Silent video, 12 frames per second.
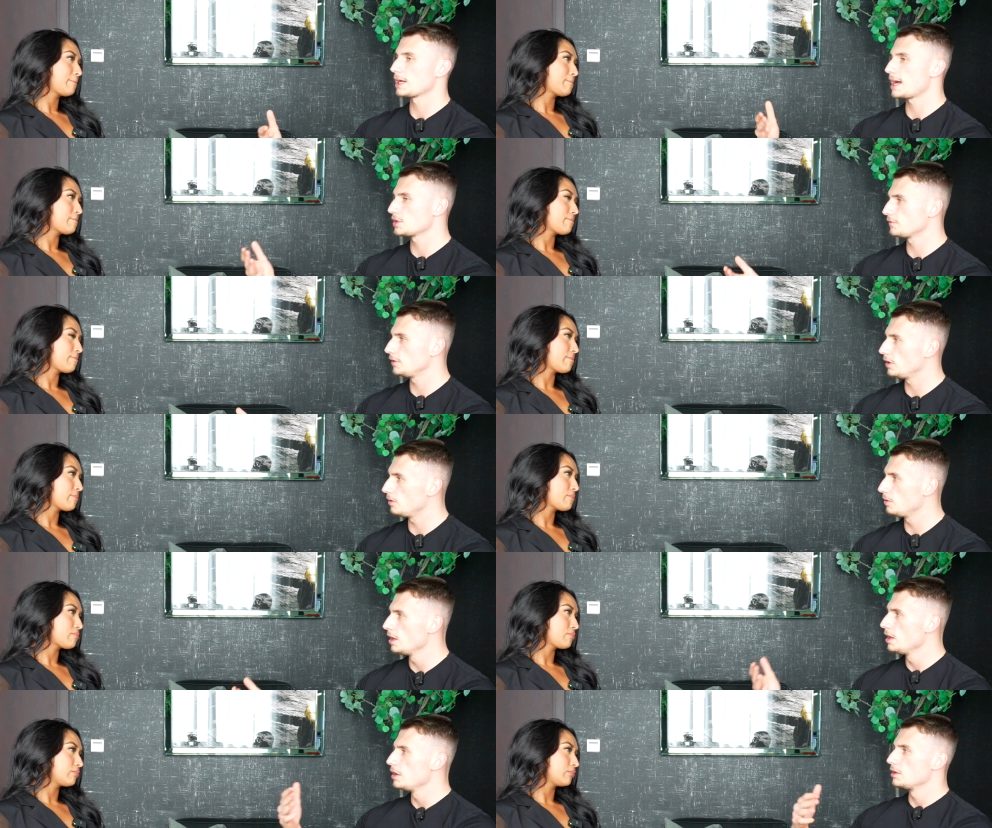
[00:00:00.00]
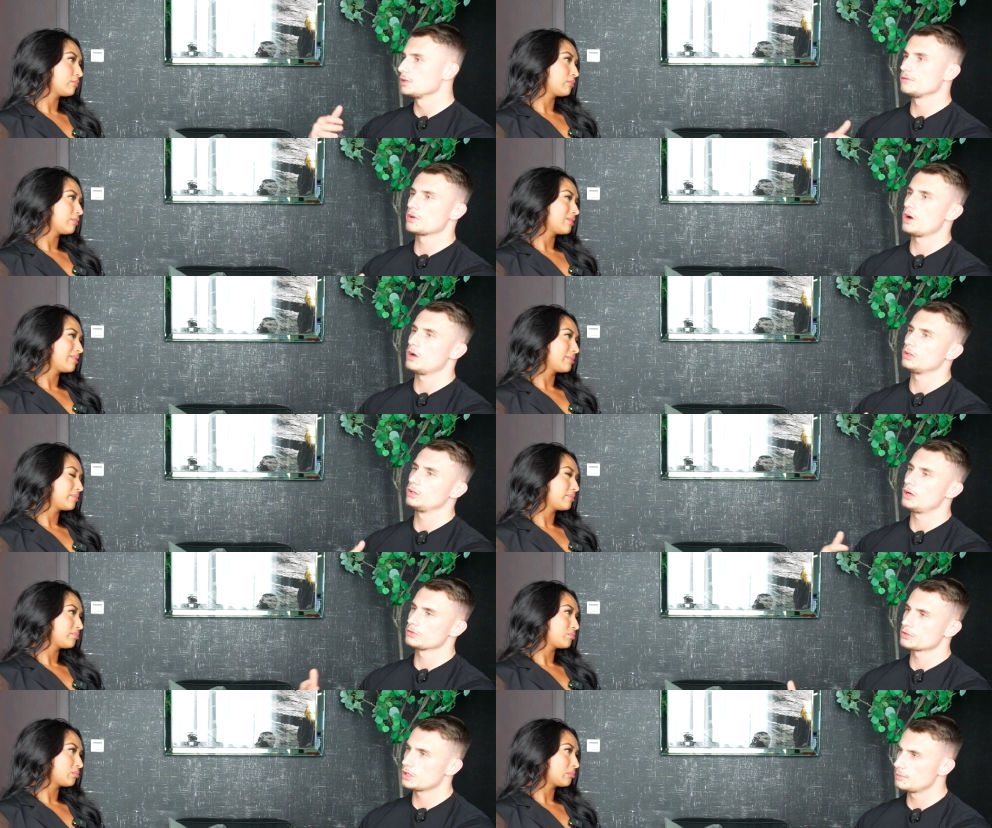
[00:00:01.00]
Speaker 1: cash flow. You've got
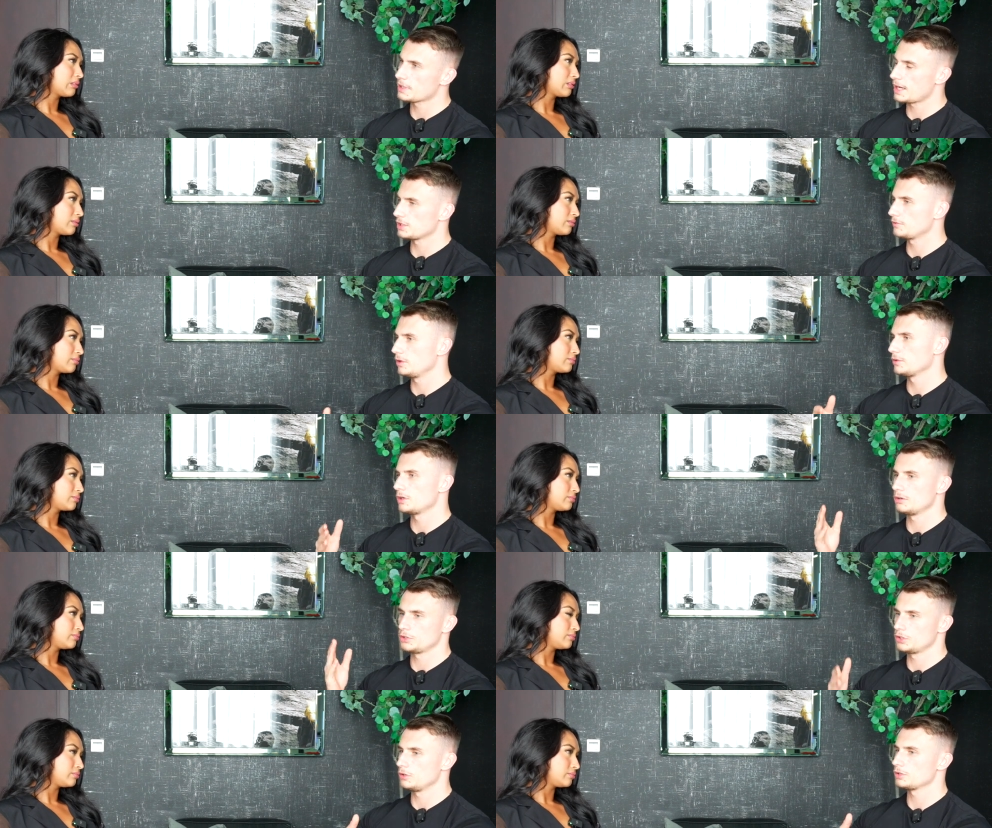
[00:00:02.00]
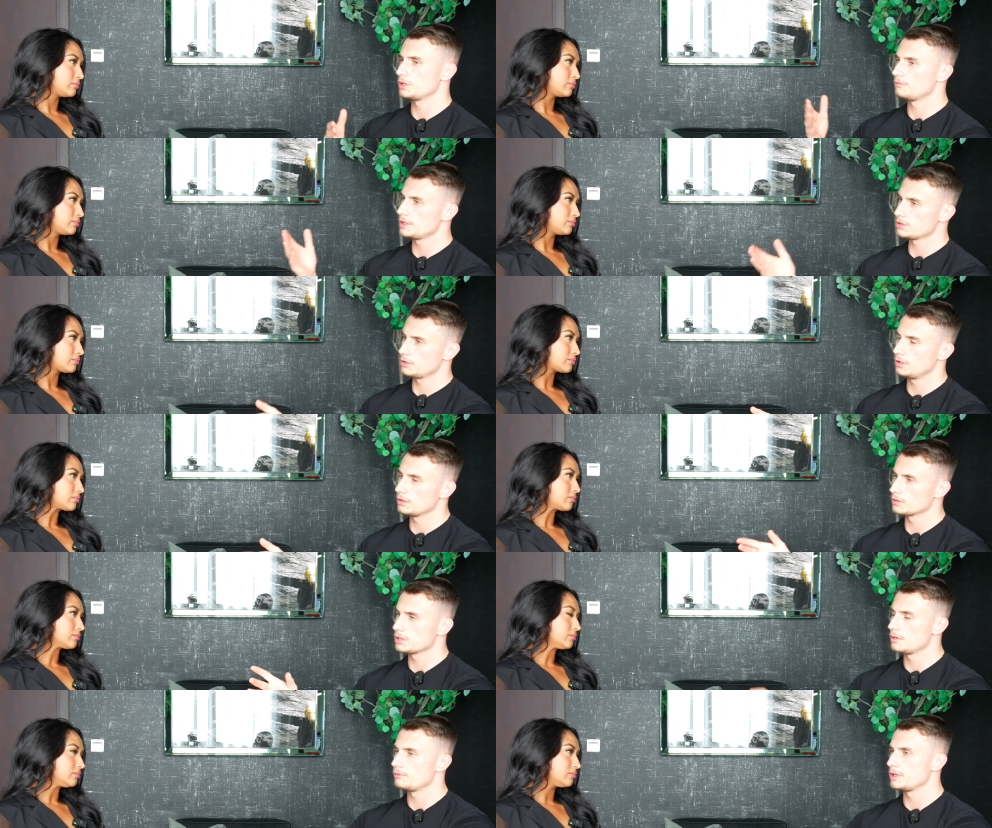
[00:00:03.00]
long-term cash flow, you know, short-term rents or
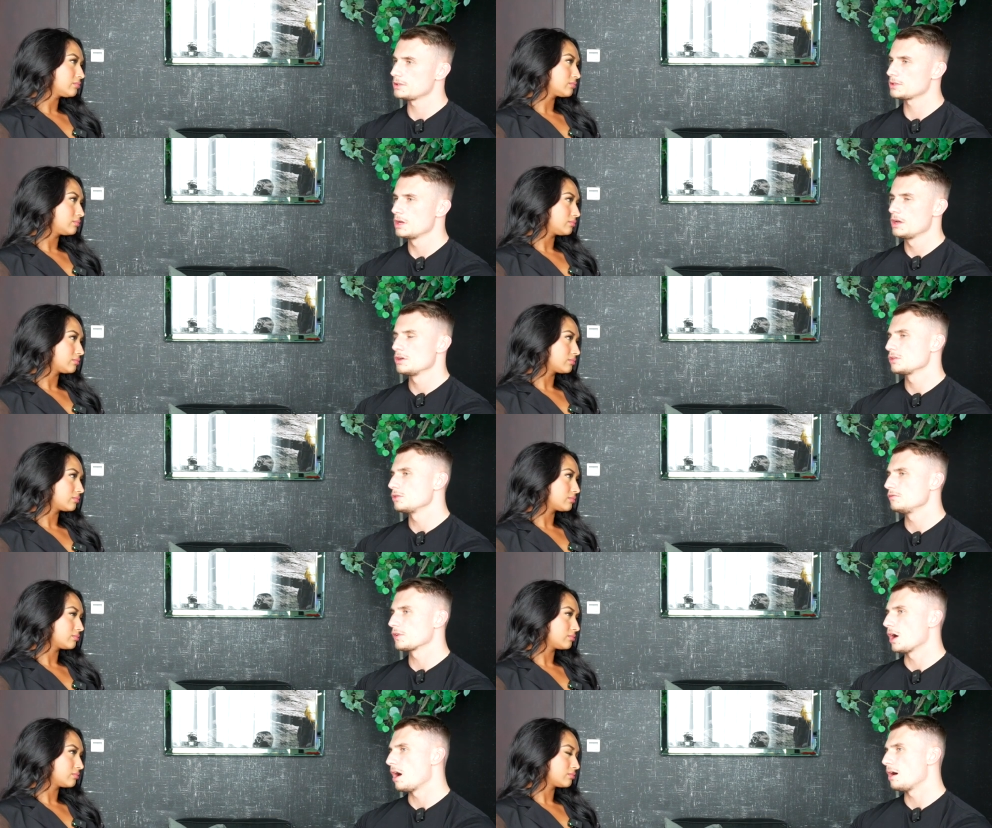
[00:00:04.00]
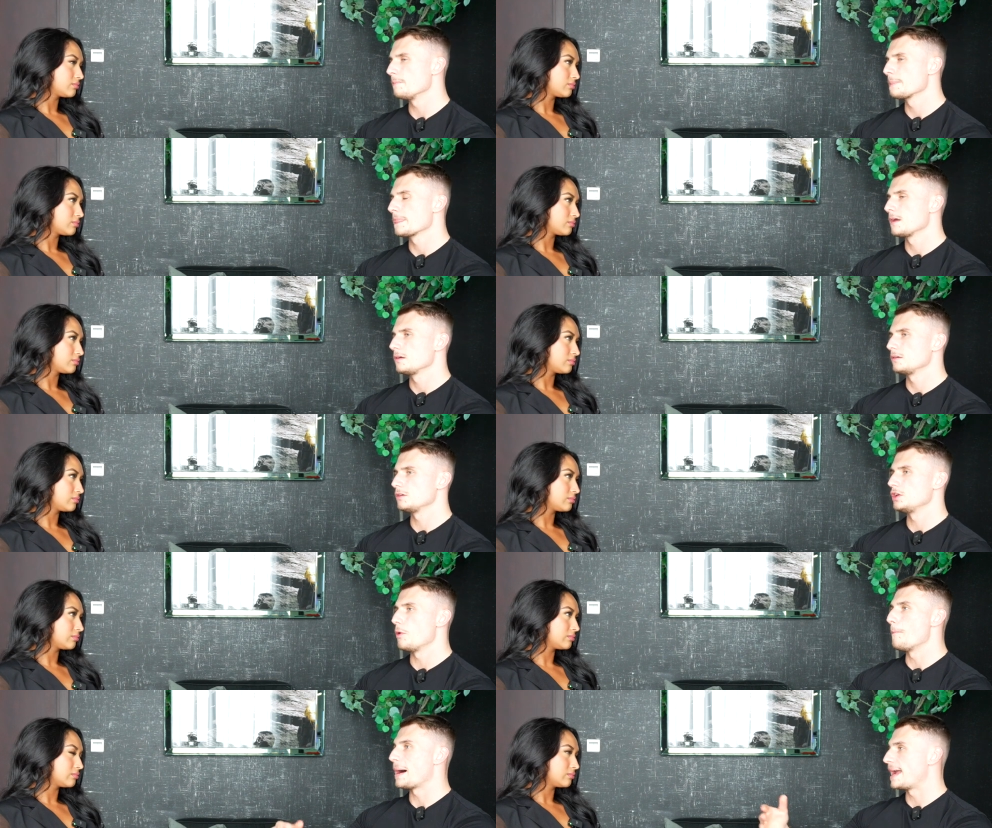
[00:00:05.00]
long-term rents. You've got,
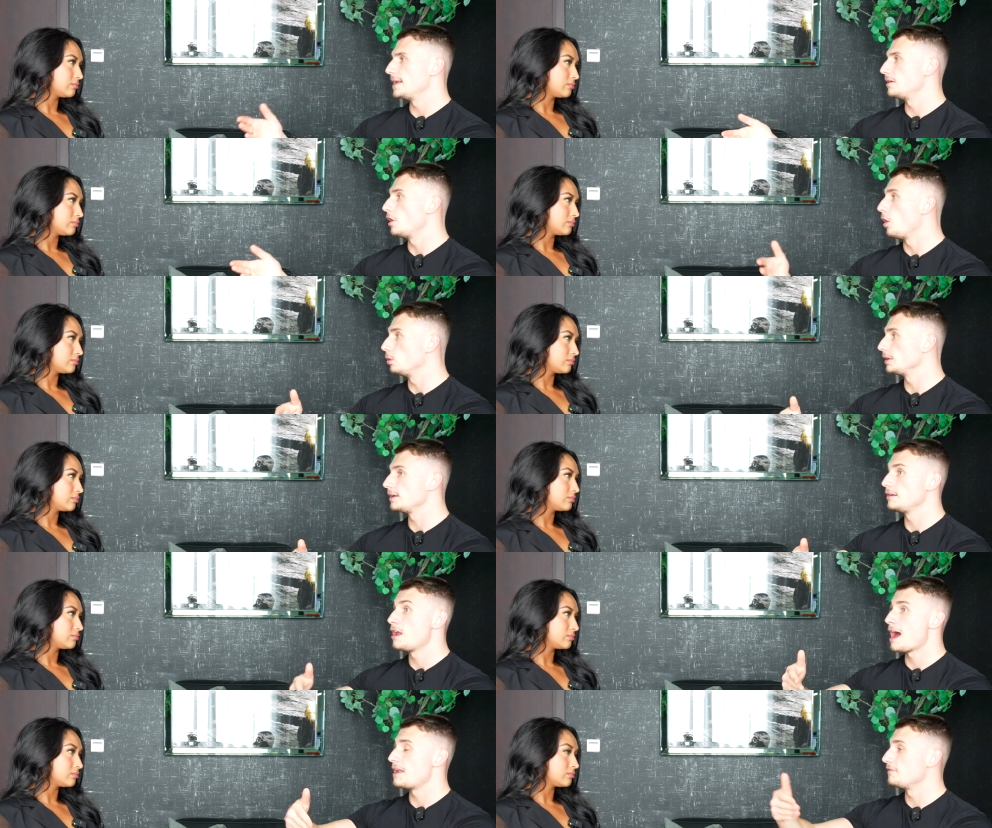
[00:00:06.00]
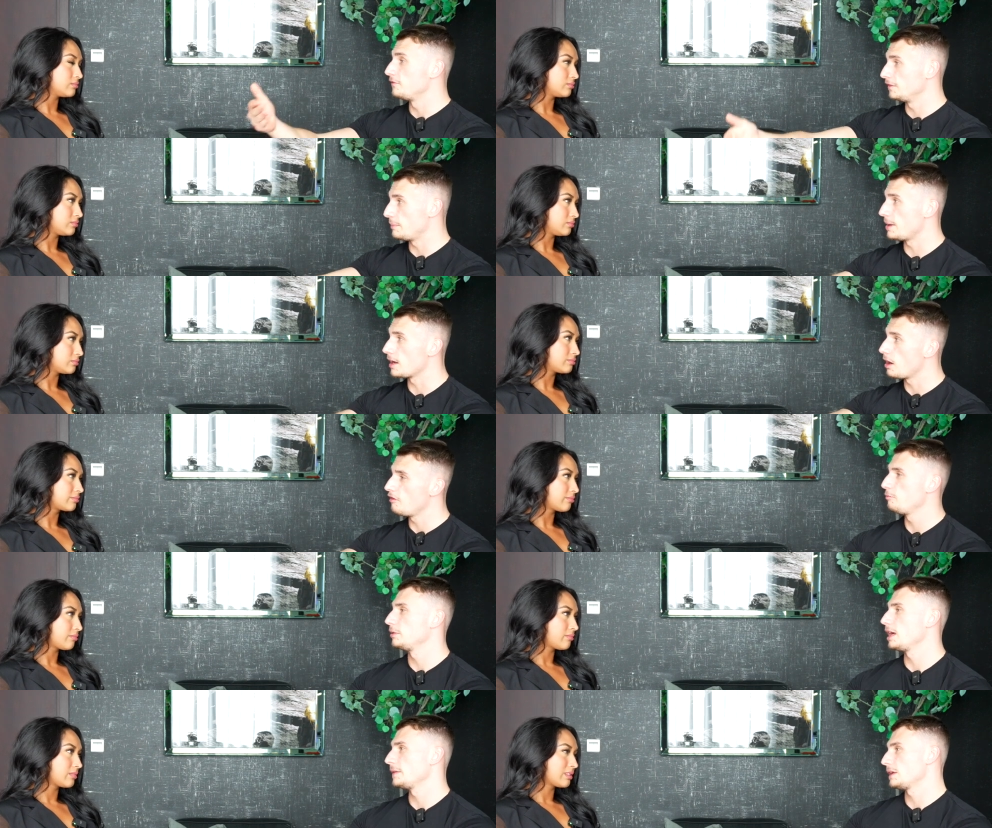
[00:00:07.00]
you know, buying and holding and flipping
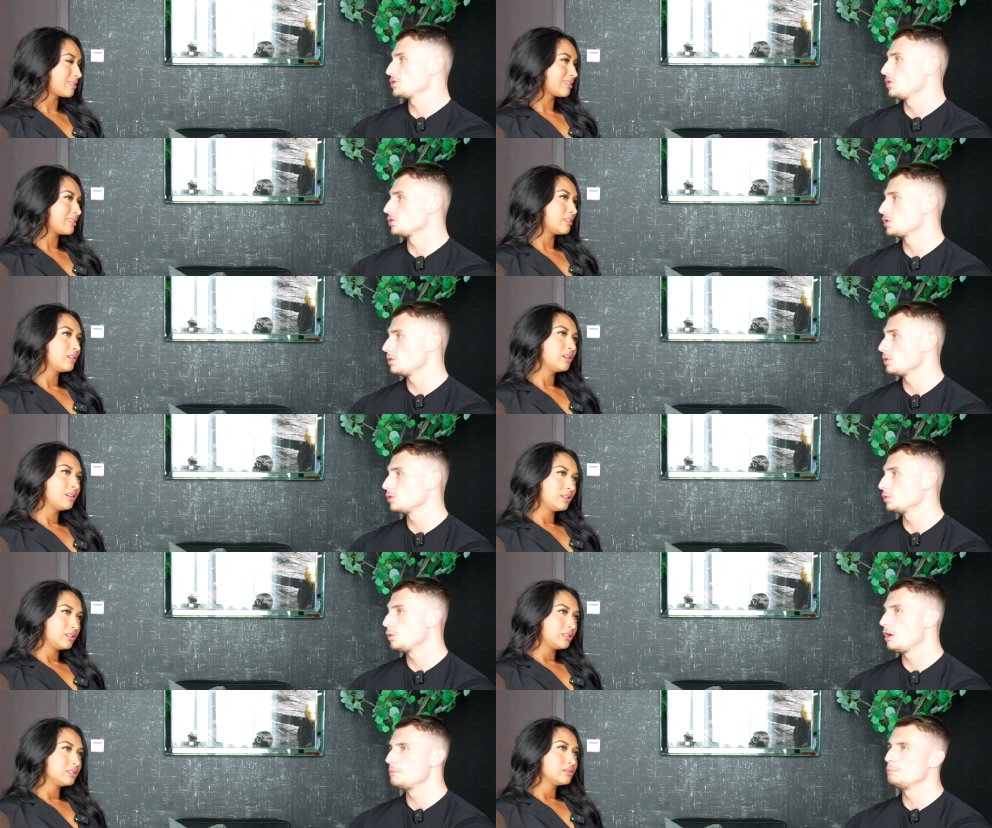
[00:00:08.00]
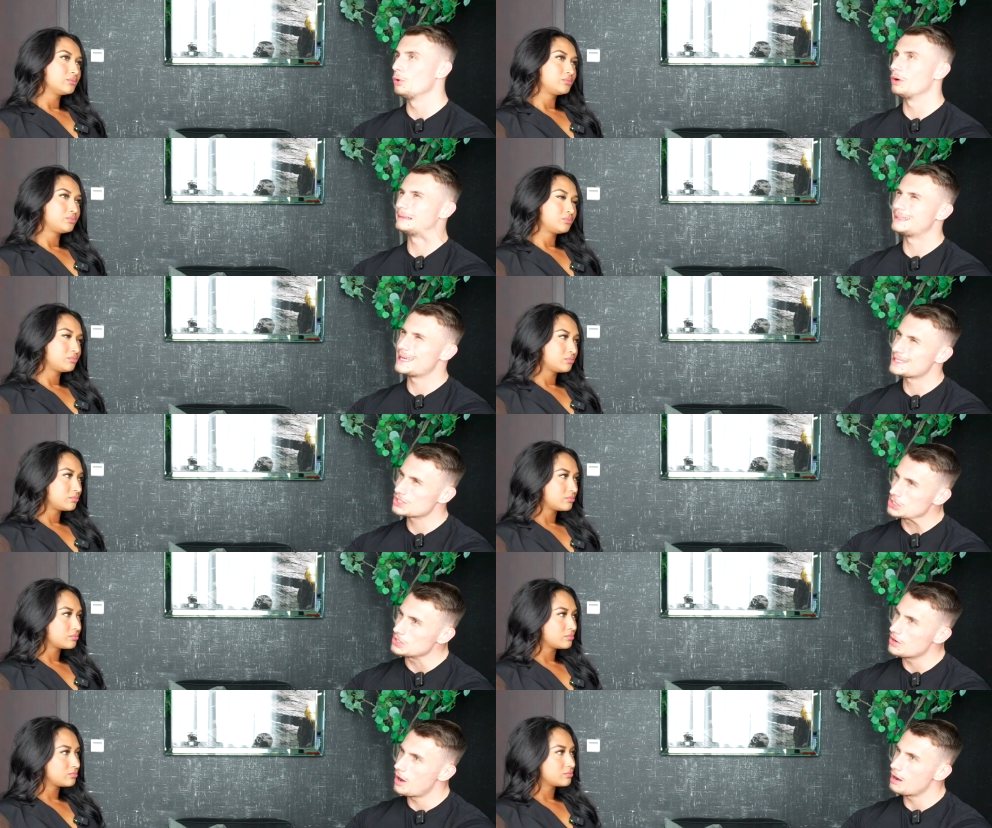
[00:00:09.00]
off plan. That's also a good one. But
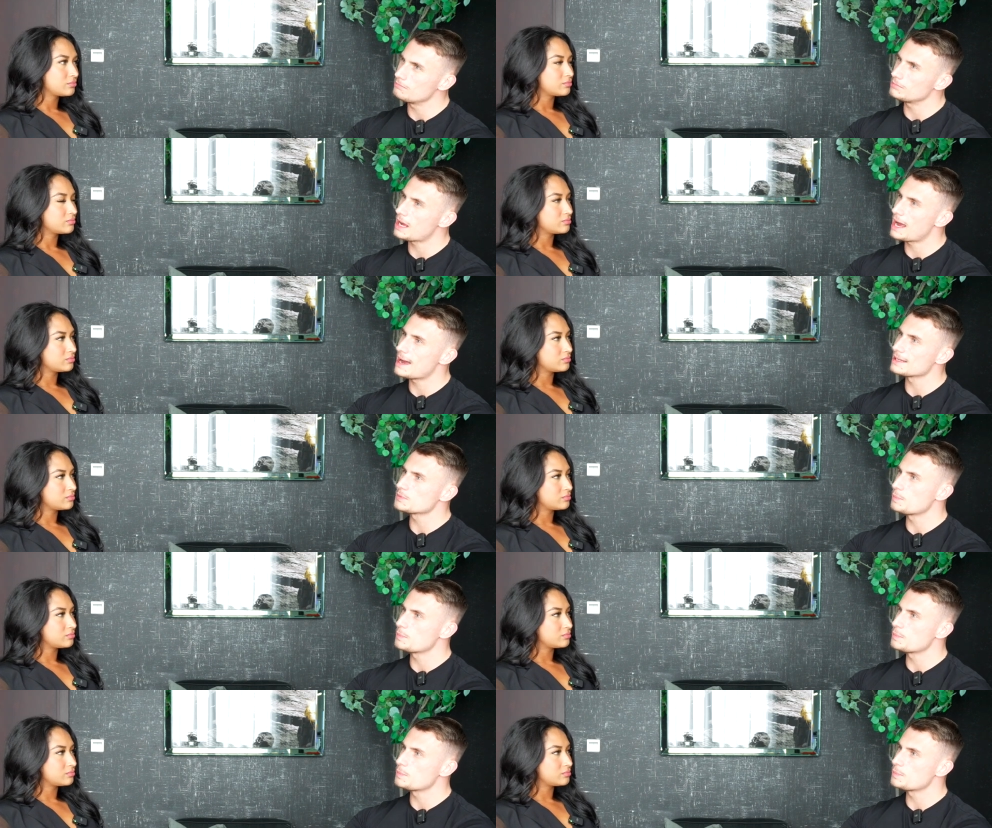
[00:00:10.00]
it's not as